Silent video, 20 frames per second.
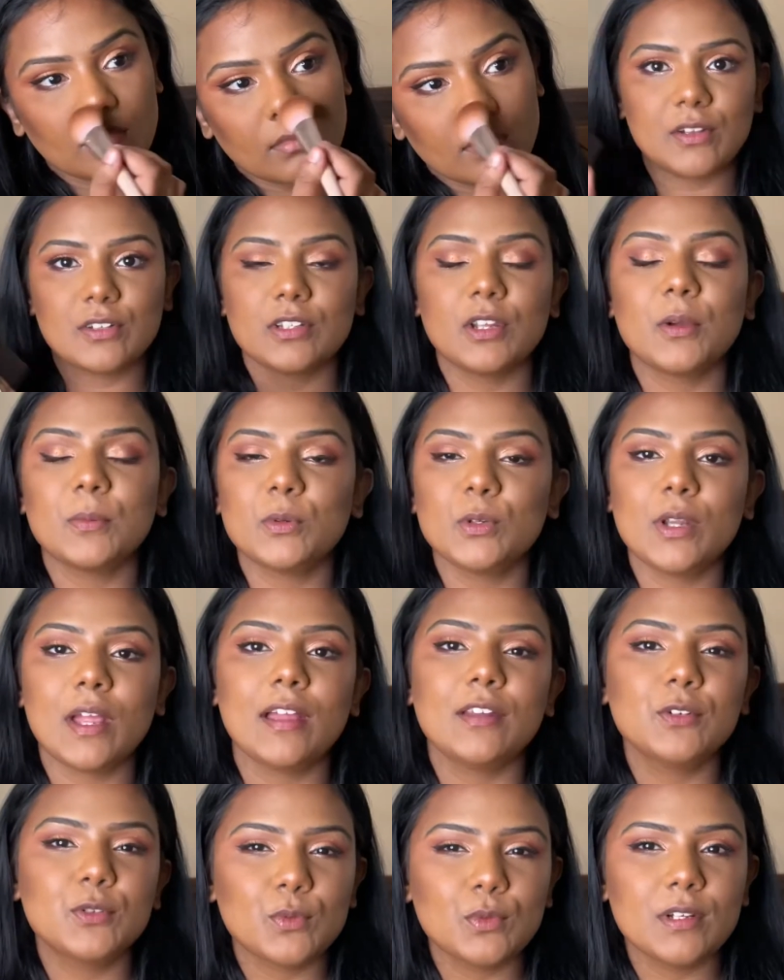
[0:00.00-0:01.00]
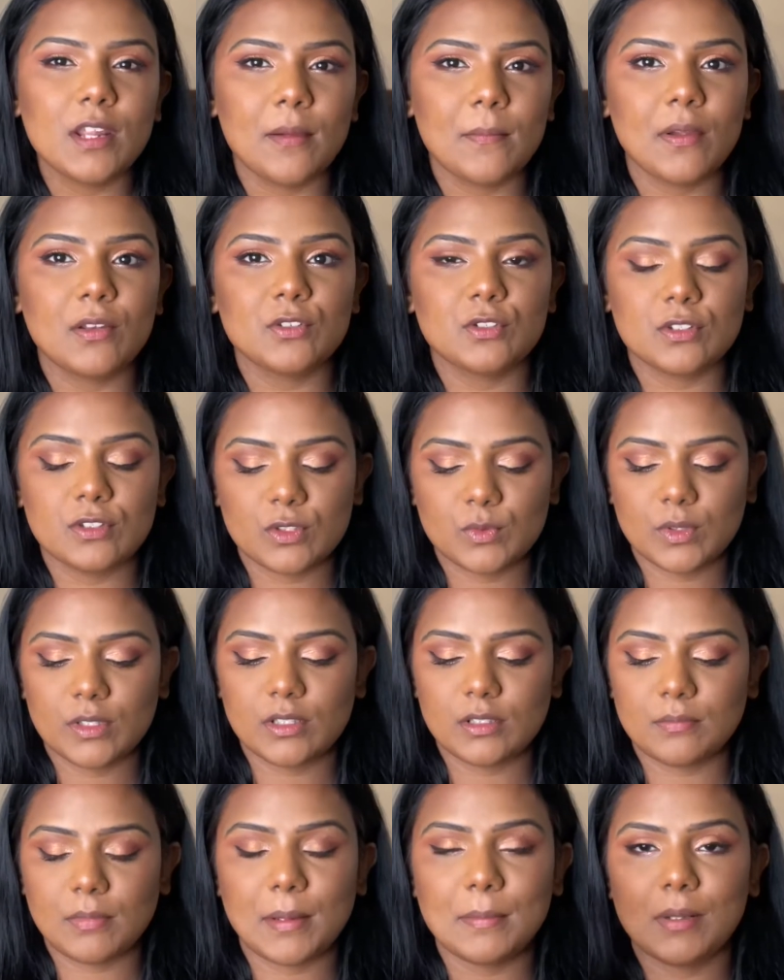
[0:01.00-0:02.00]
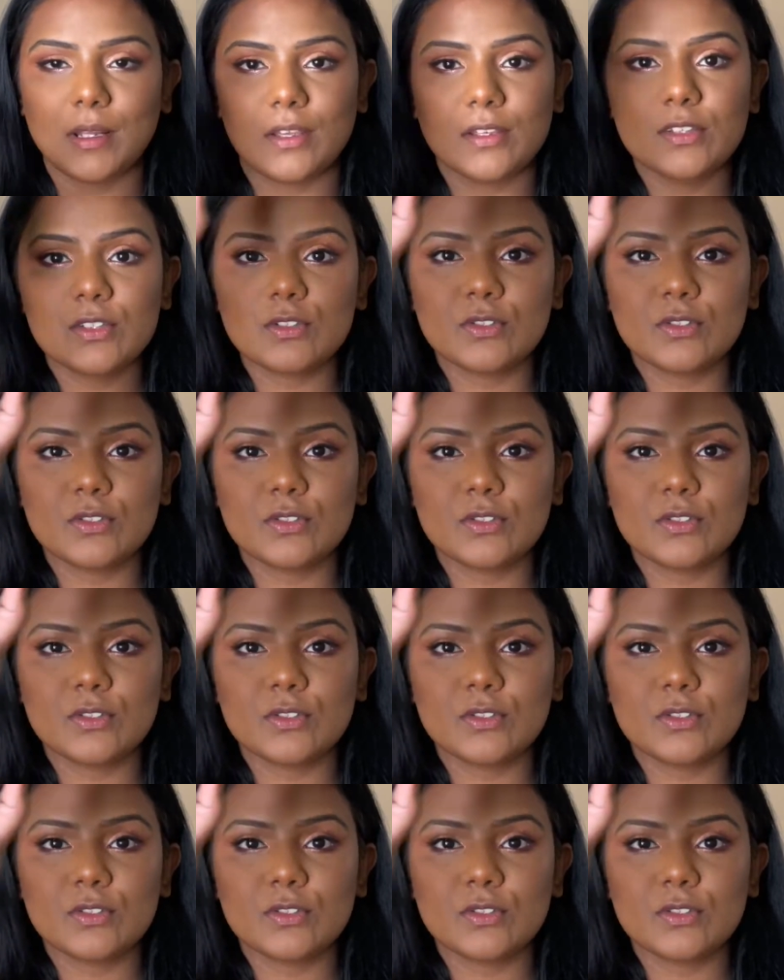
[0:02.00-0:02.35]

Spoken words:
Now I'm going to add 2 dimensions within my blush.